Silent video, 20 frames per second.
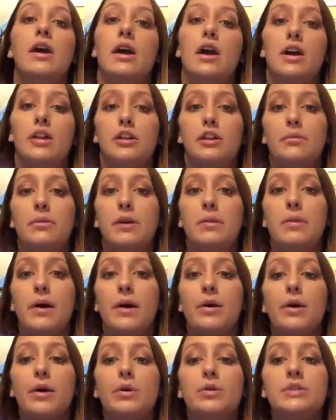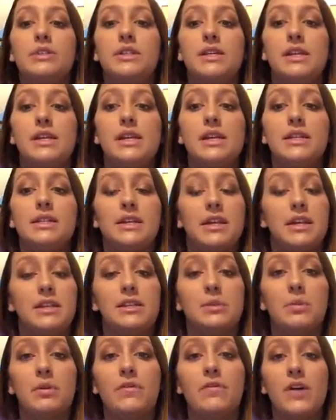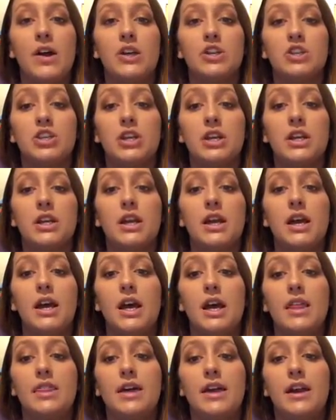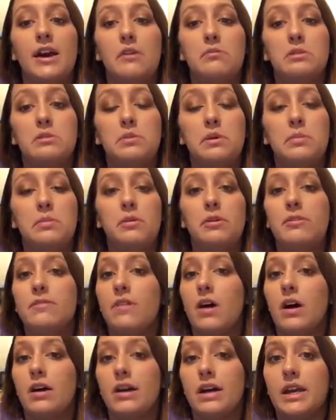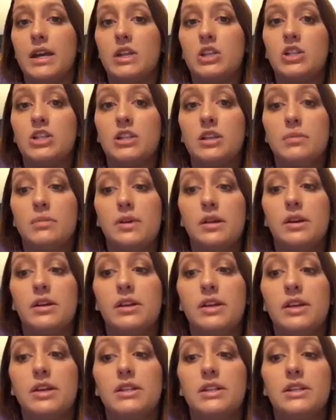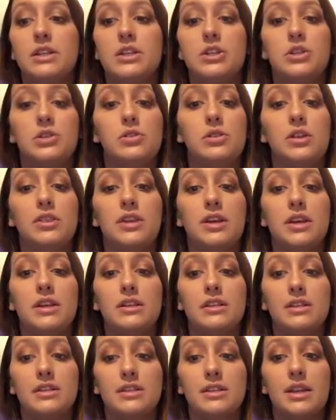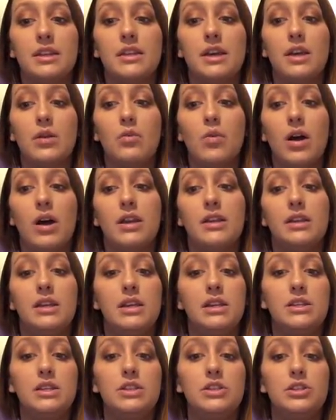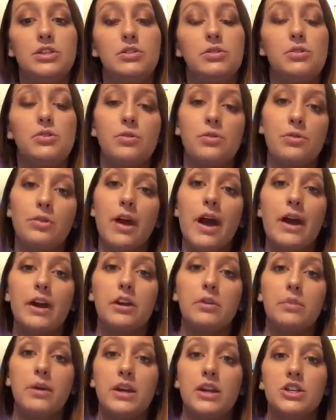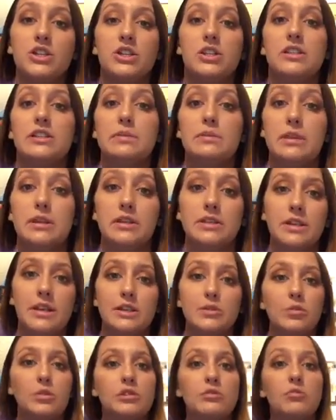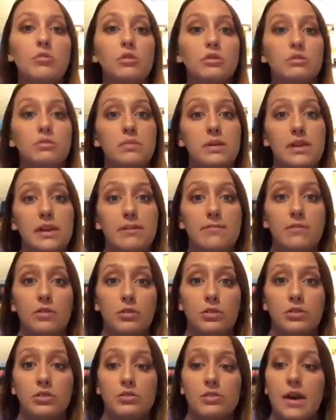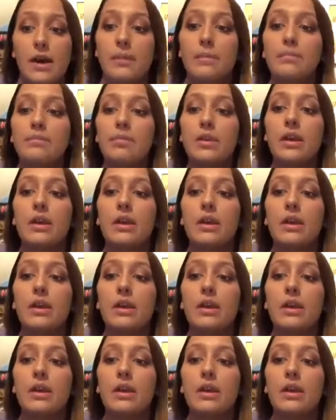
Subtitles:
A little bit about OT is that it's a profession that helps people of all ages and abilities to do the things that they want and need to do through their occupations because that's what's most meaningful to them.